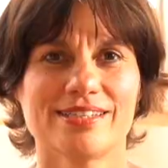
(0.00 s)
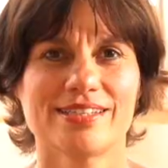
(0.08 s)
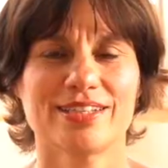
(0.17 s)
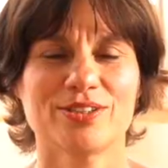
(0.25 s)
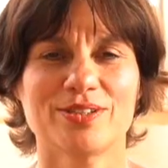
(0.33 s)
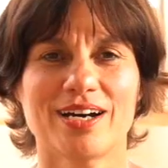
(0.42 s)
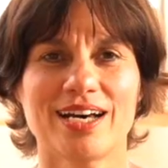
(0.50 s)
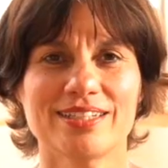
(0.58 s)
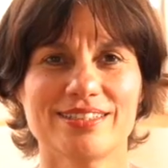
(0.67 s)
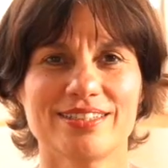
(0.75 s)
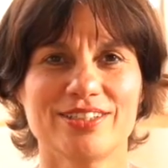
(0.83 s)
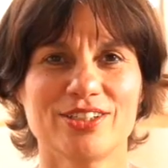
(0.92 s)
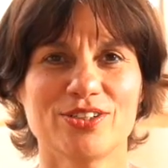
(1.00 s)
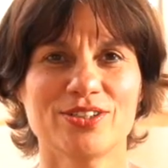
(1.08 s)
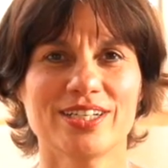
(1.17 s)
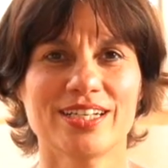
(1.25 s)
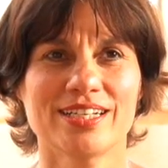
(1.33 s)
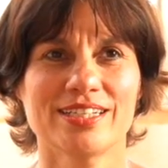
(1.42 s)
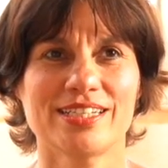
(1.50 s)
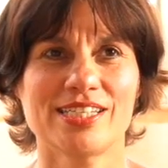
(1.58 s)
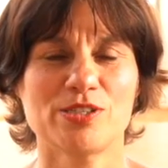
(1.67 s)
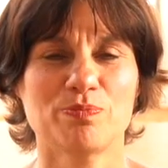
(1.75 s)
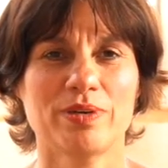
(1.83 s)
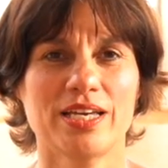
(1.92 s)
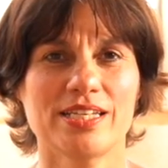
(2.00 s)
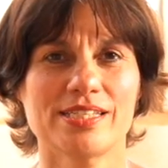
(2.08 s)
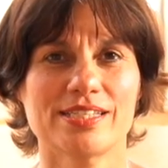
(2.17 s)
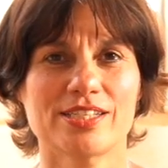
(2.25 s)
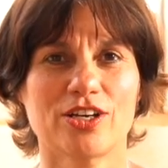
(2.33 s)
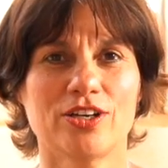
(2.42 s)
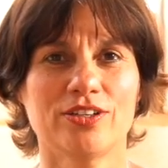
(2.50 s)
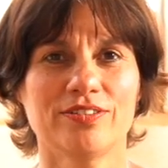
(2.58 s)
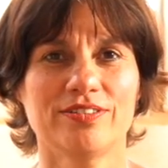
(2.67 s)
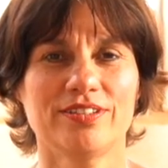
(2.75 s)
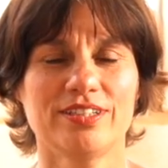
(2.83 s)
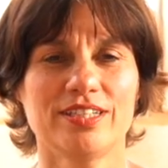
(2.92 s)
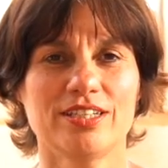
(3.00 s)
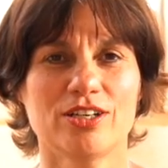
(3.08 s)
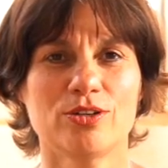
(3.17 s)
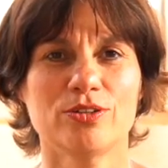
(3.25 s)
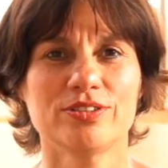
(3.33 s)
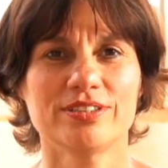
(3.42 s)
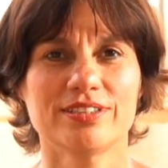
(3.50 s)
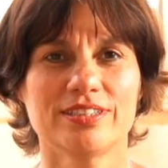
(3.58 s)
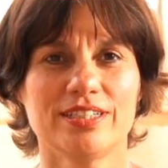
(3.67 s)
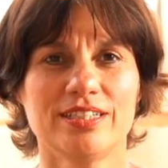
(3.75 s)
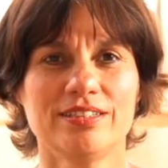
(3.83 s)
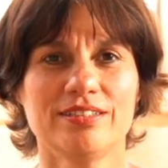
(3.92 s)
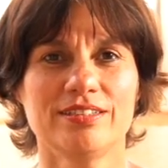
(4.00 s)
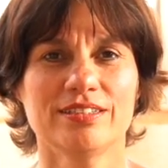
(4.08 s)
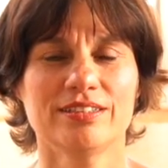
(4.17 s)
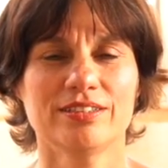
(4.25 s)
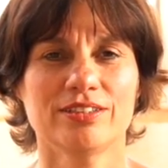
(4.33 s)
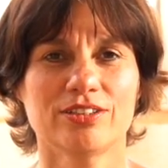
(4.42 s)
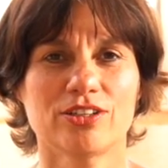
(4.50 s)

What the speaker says: So Atha Yoga is based on the old Indian